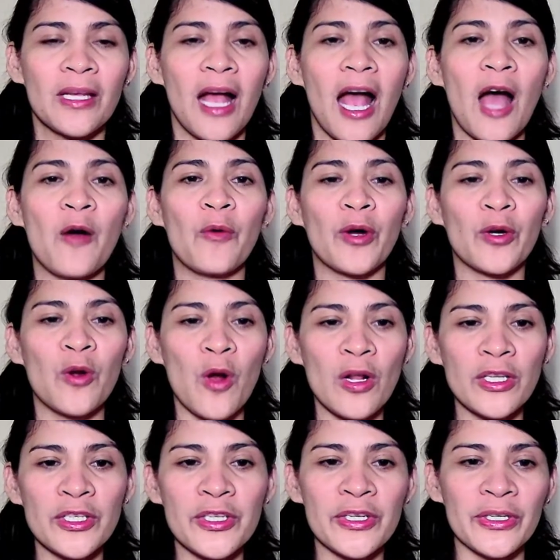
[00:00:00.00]
our
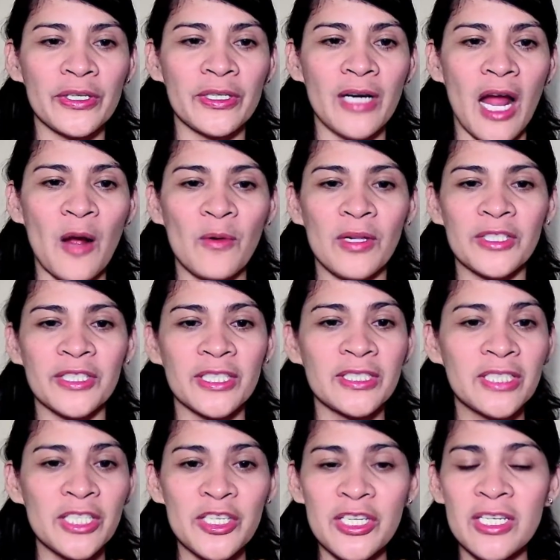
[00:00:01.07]
culture, our
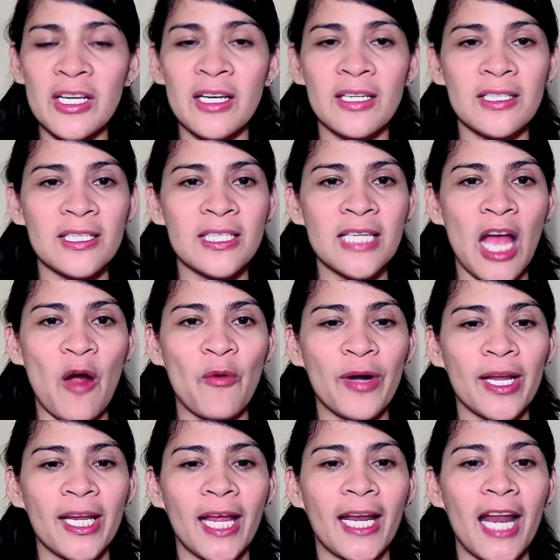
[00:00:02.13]
traditions, our
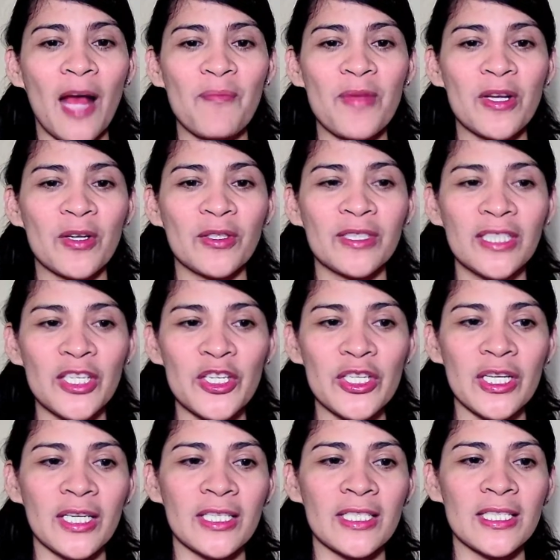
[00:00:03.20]
economic
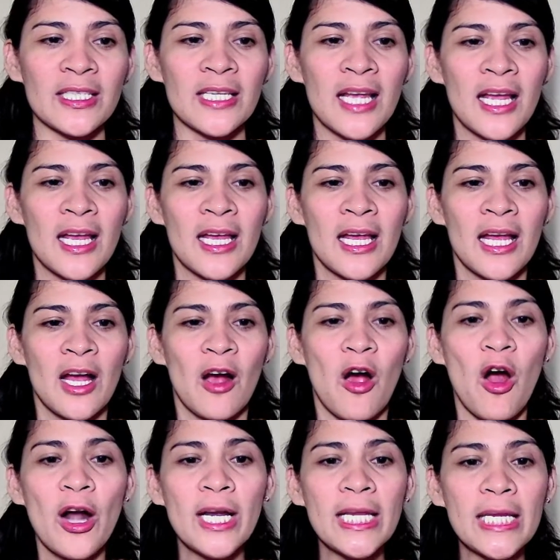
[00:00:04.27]
conditions,
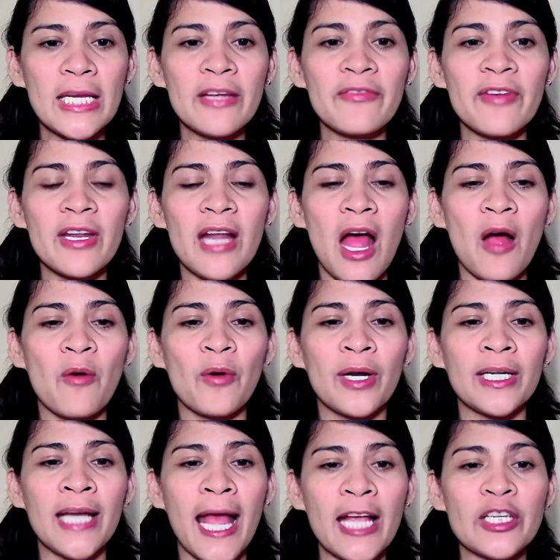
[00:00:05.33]
or even our
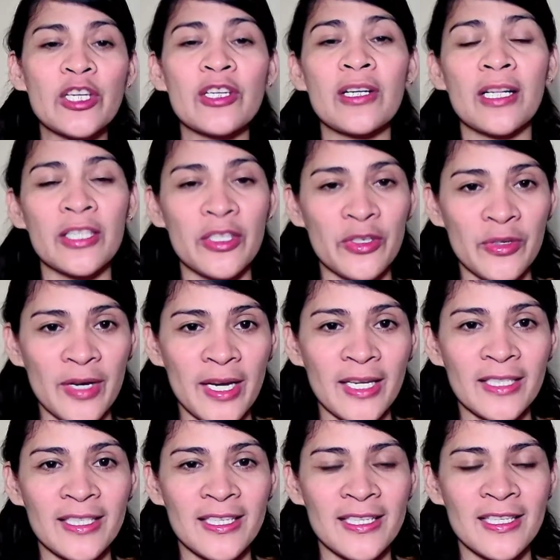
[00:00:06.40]
national
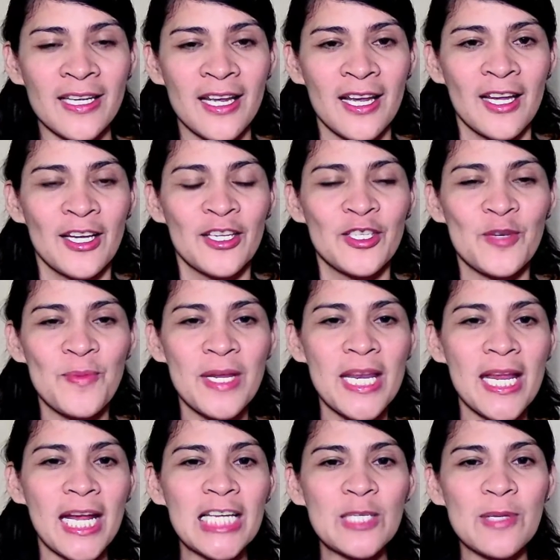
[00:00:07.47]
traits. So
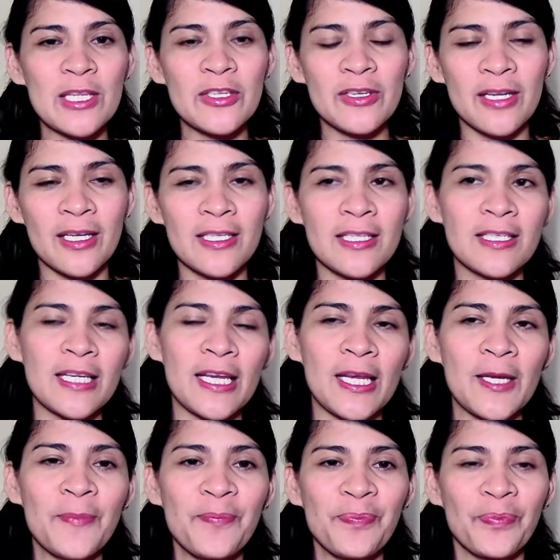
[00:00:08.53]
meaning, as what you can see,